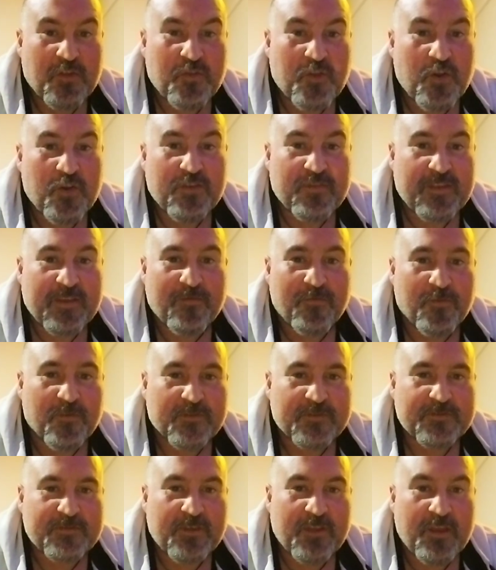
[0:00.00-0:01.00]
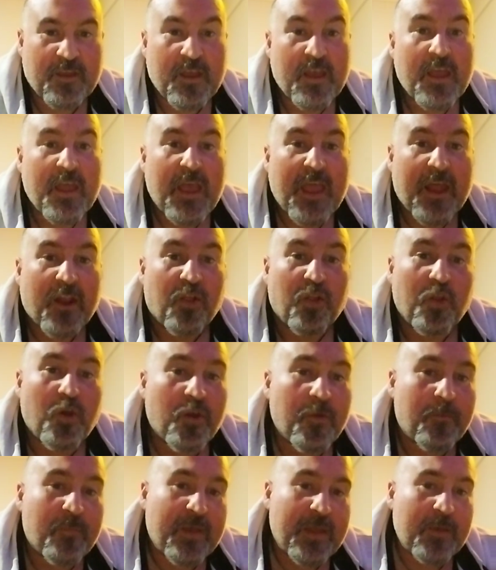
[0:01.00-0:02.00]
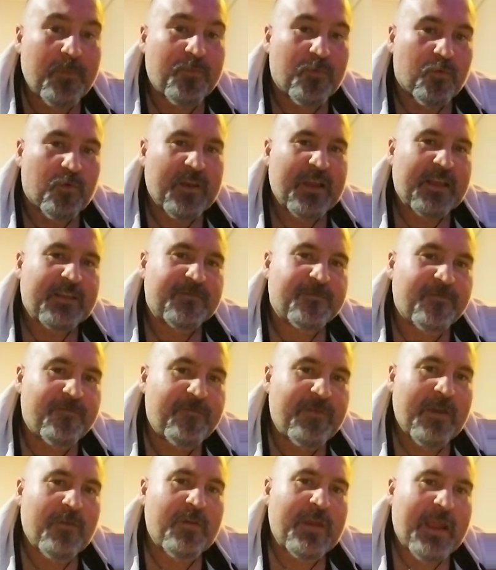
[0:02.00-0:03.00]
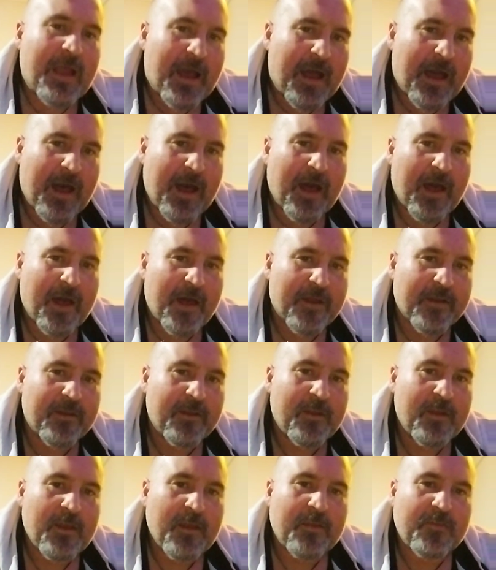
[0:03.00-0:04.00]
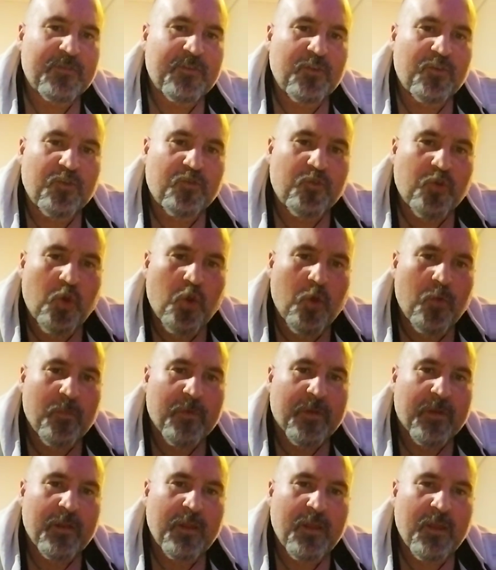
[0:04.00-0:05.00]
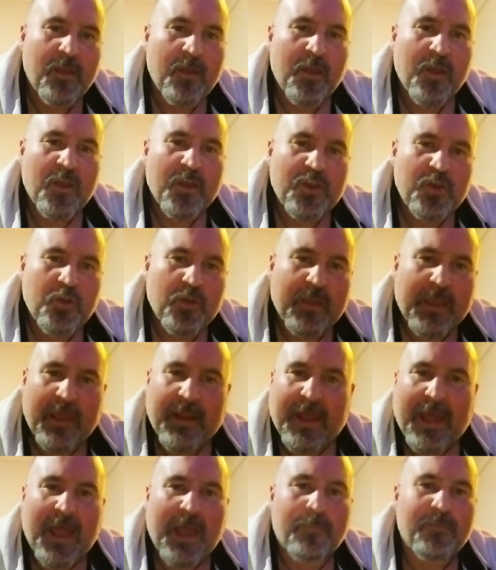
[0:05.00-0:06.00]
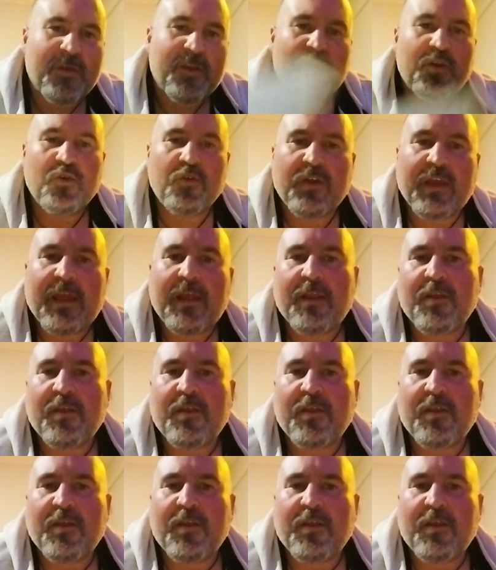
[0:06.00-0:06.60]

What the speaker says: Know the difference. And a lot of people, it's very hard to determine. You get happy.